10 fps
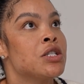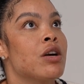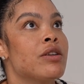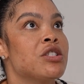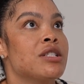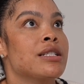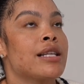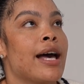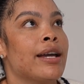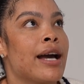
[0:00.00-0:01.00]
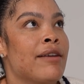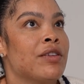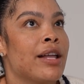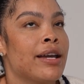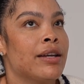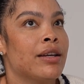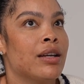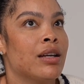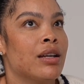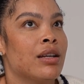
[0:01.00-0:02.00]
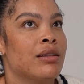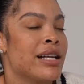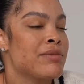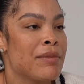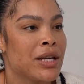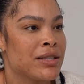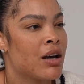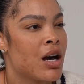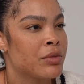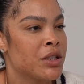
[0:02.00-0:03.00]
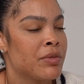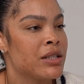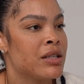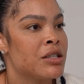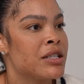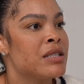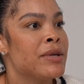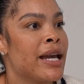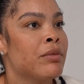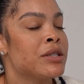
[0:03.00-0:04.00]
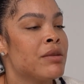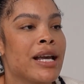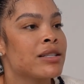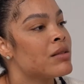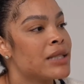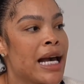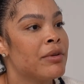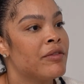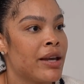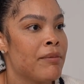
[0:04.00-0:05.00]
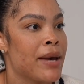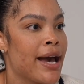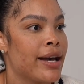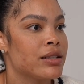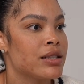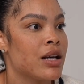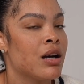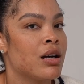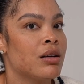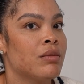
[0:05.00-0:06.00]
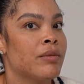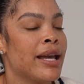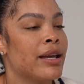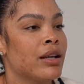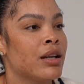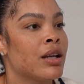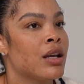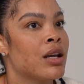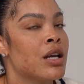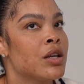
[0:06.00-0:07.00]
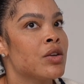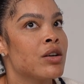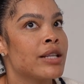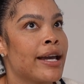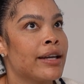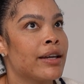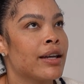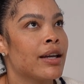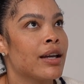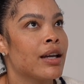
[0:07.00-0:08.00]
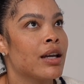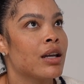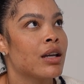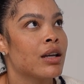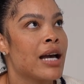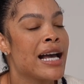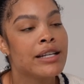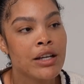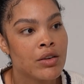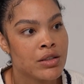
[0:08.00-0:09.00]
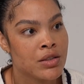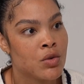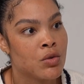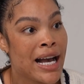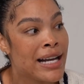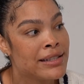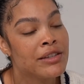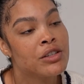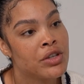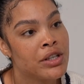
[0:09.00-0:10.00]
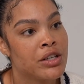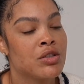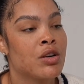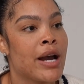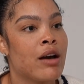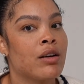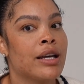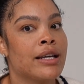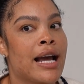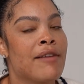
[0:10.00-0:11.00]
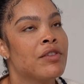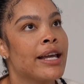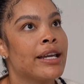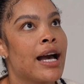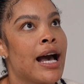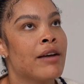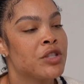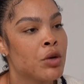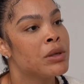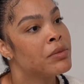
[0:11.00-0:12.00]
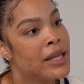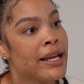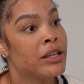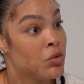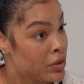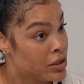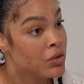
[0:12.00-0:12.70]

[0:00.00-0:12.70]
So it's just like, I feel like that's my biggest accomplishment, to just be able to make some type of impact. And, you know, like, I did go to school. Like, I did the traditional route. And I feel like I've showed people that you can do